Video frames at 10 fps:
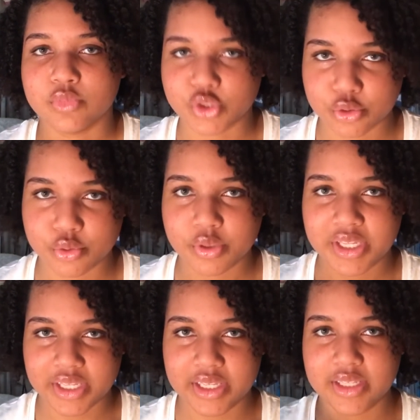do
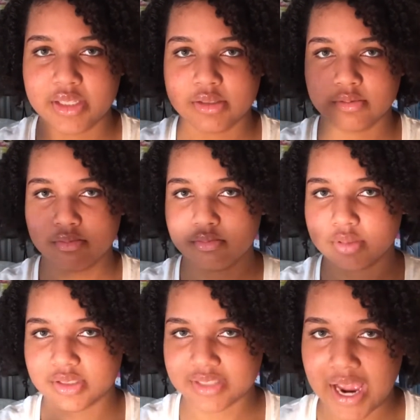heat
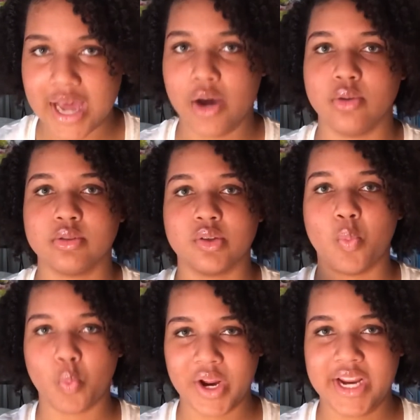styles
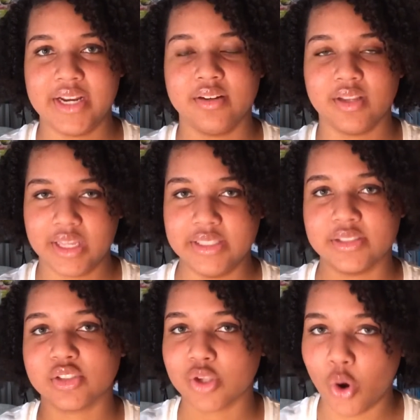when
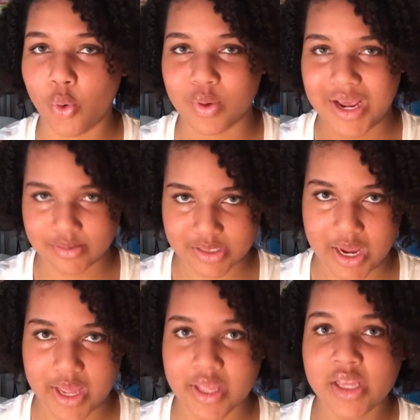it's cold
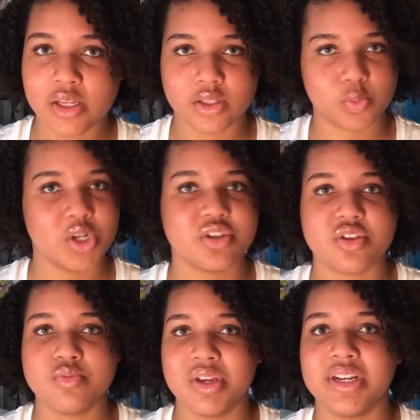outside, because once
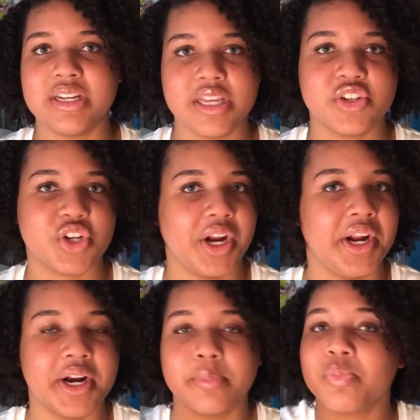humidity hits your
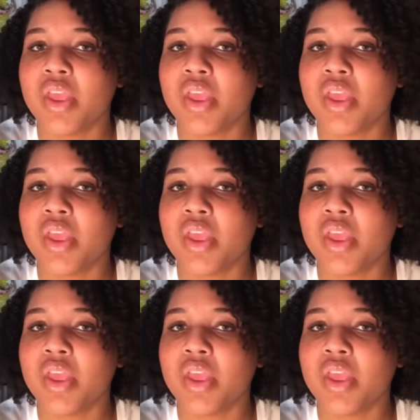hair,